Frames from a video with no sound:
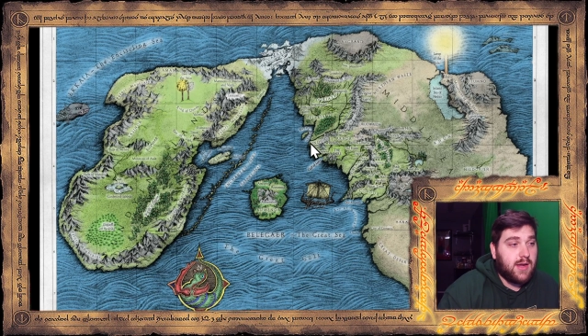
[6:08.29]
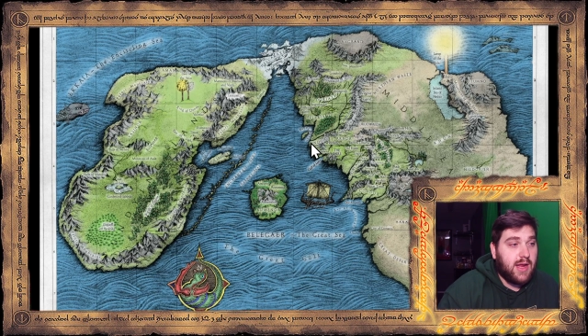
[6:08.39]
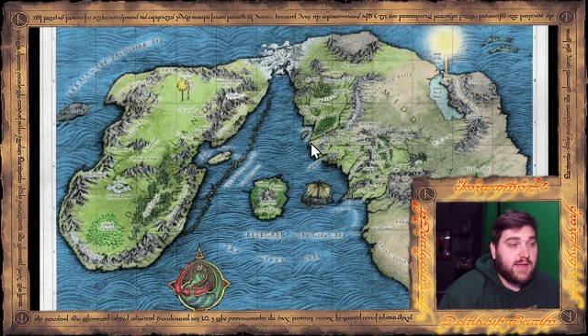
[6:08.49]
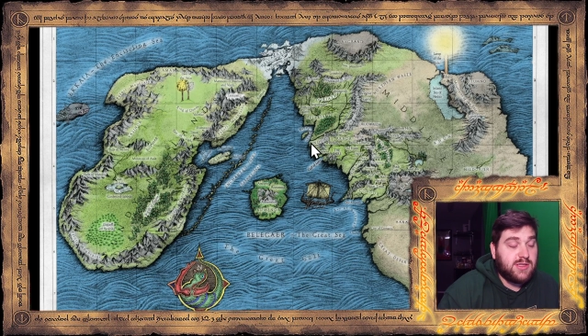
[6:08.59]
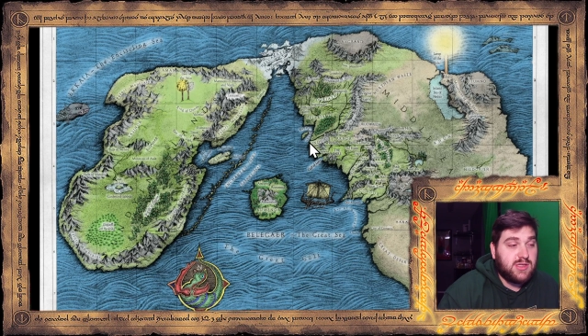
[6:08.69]

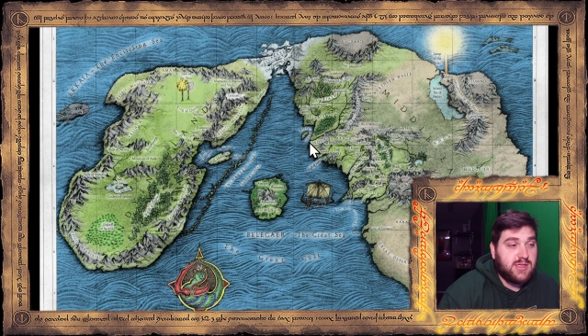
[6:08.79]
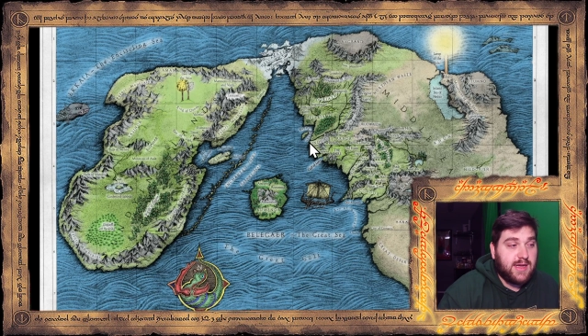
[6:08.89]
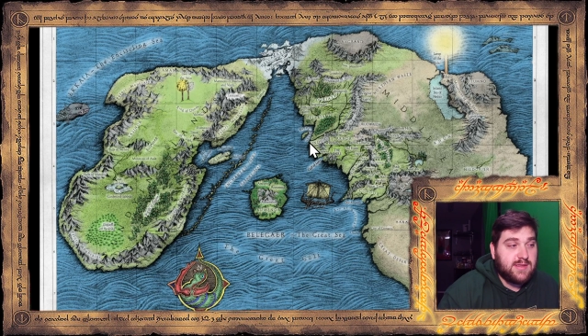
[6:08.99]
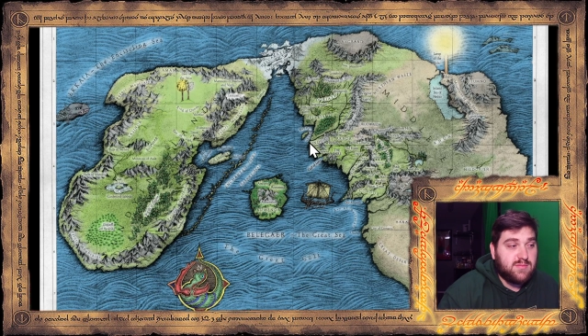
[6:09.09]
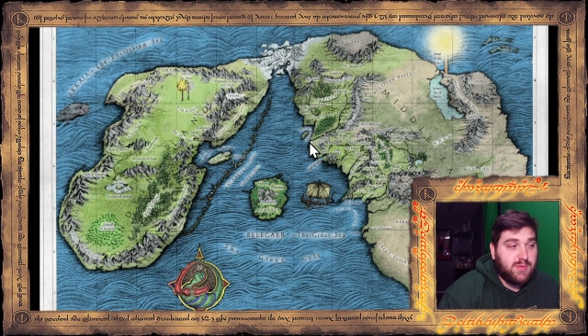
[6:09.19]
and she
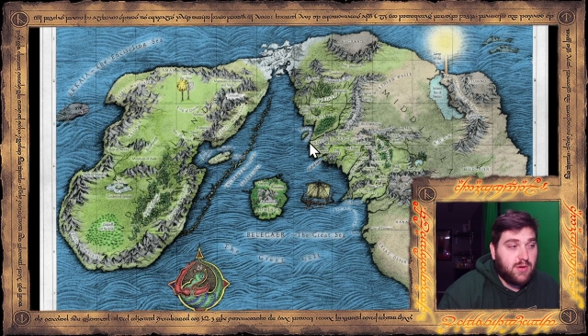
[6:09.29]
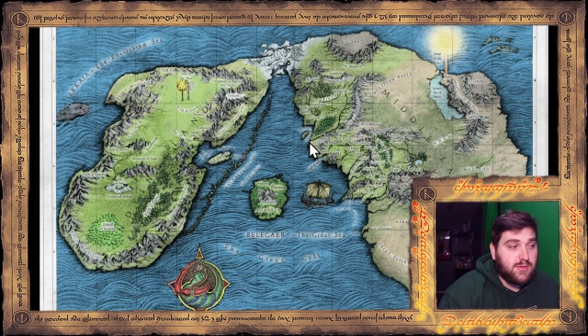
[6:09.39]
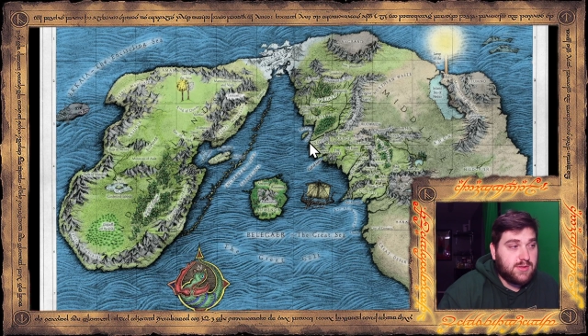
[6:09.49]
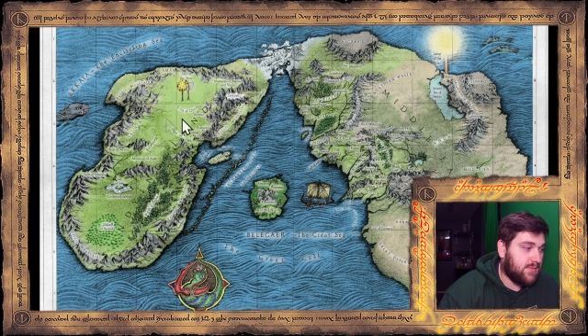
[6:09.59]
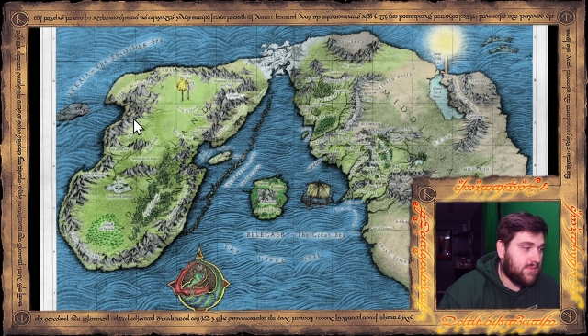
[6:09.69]
takes a
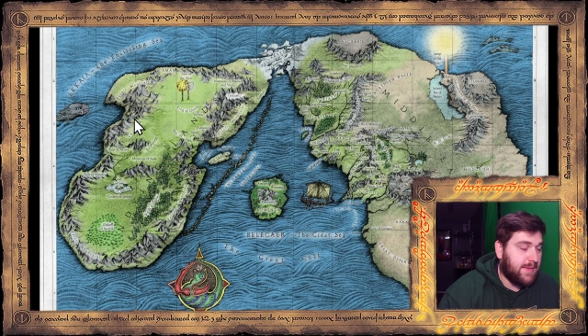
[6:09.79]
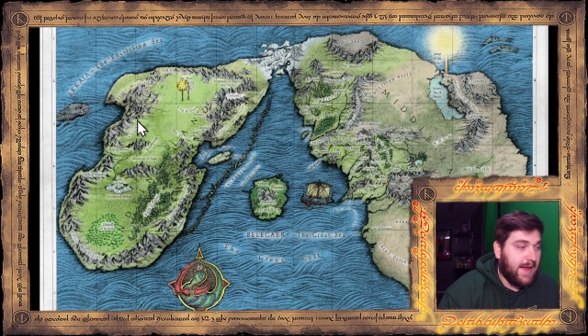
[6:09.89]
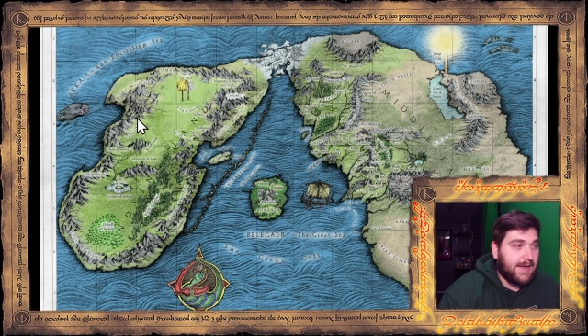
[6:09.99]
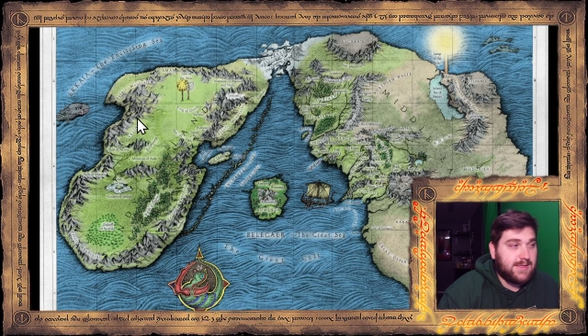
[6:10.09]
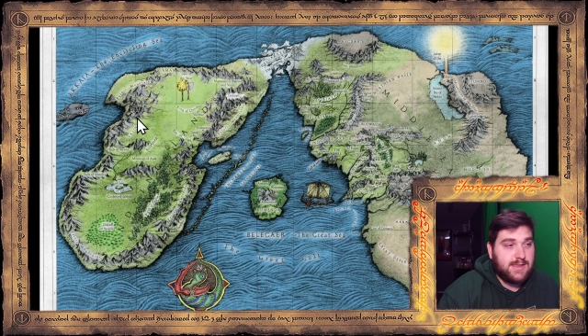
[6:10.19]
boat
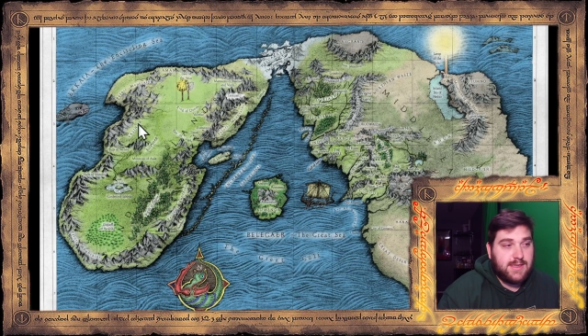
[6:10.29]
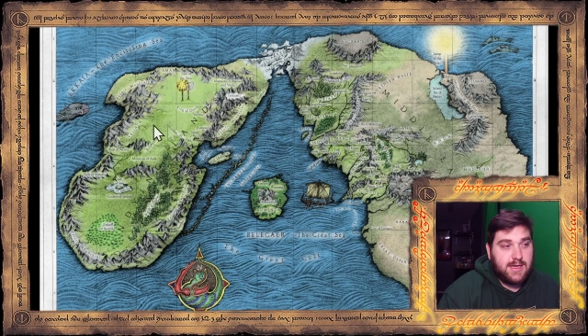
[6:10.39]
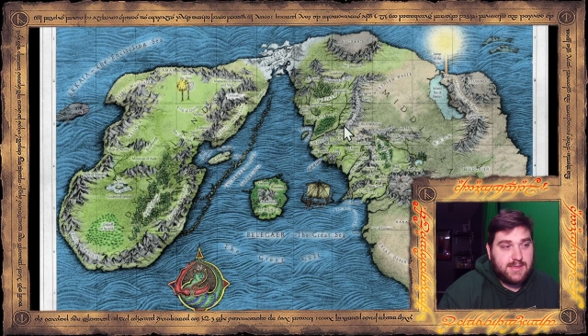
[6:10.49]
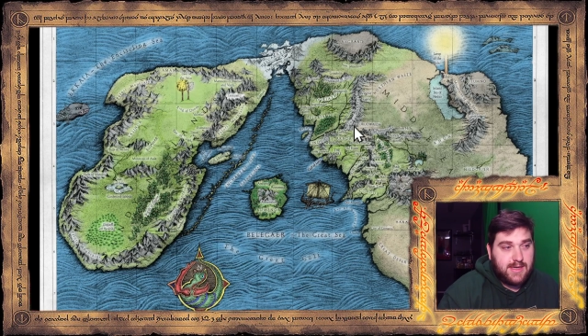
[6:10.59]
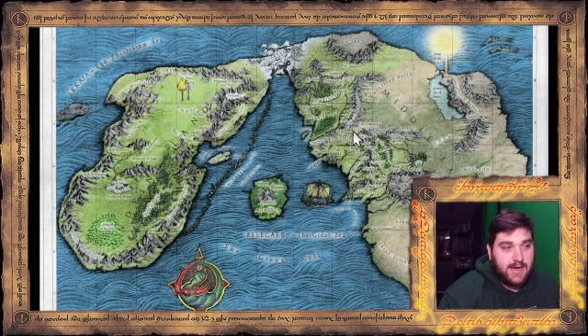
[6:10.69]
back to the
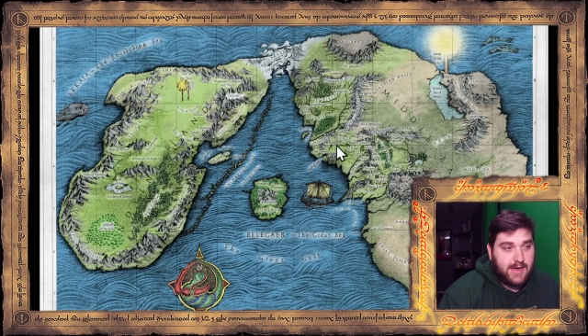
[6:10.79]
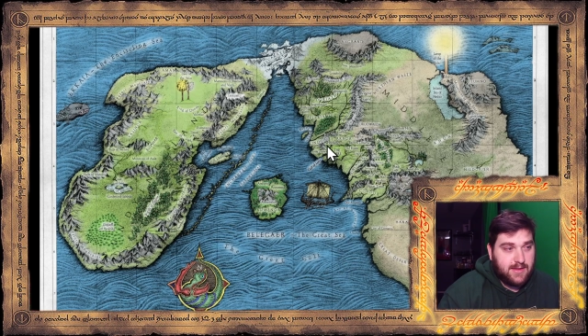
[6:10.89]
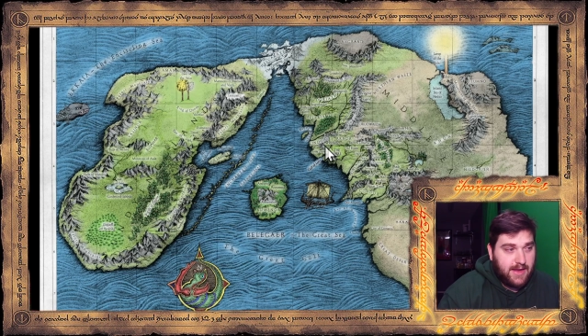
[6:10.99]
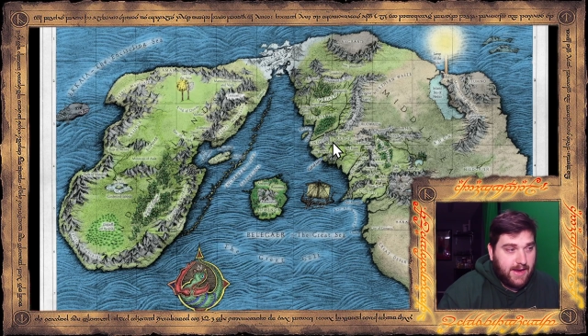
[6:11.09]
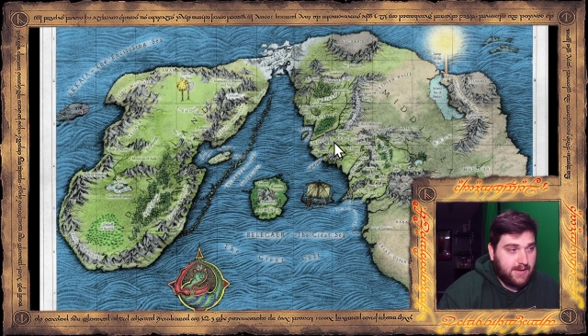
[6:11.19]
Undying
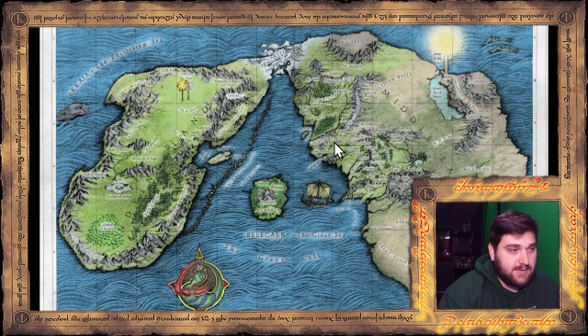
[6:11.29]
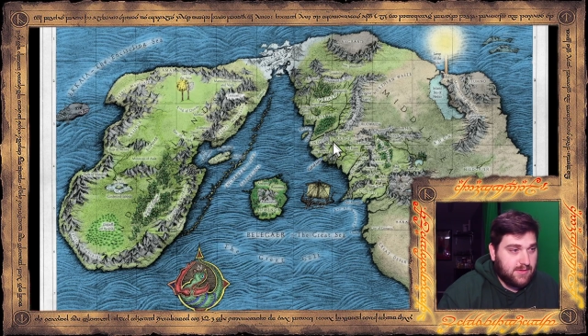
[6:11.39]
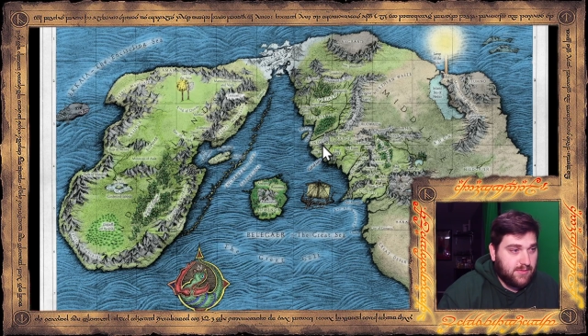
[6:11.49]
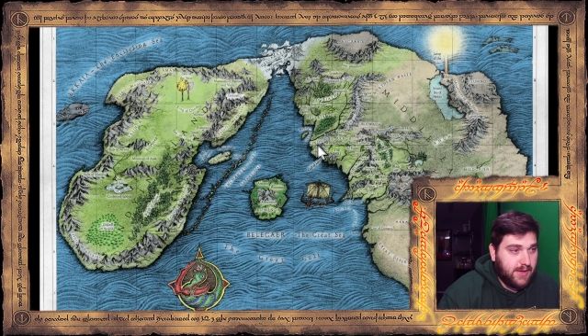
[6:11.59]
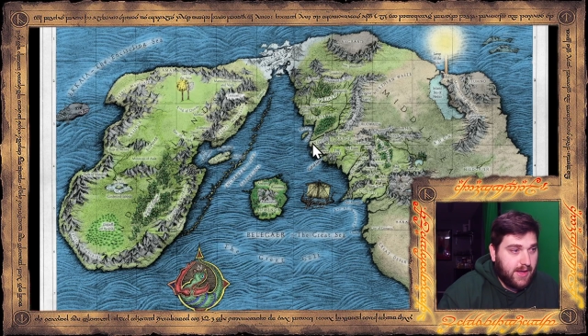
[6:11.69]
Lands,
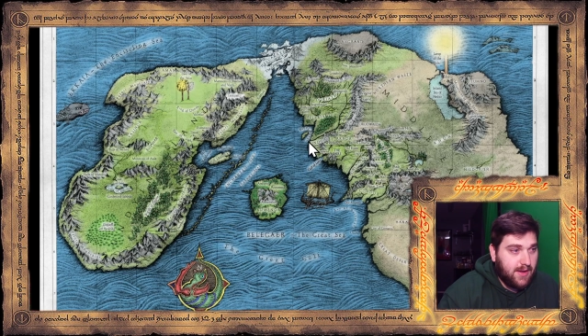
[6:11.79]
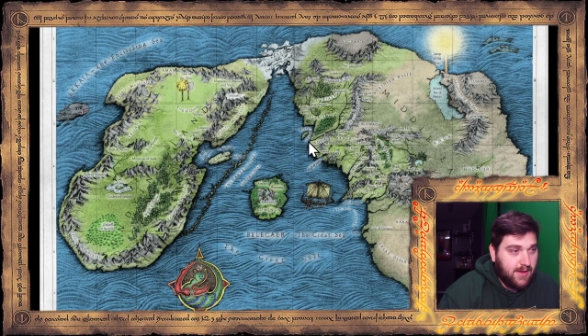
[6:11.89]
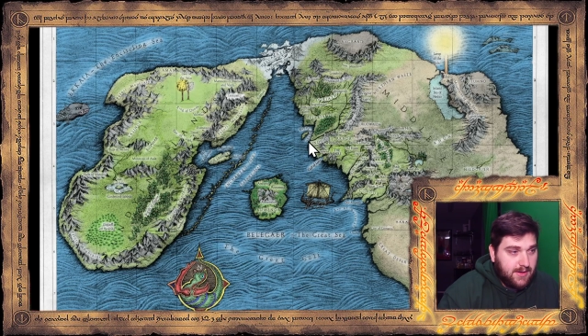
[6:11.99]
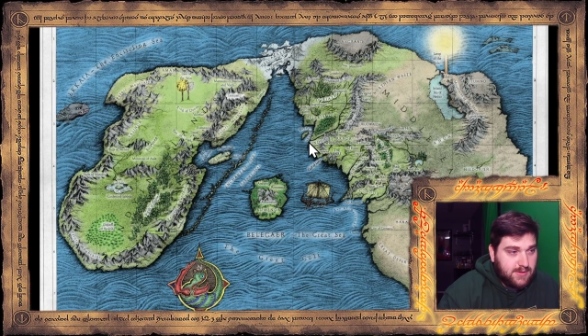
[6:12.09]
okay?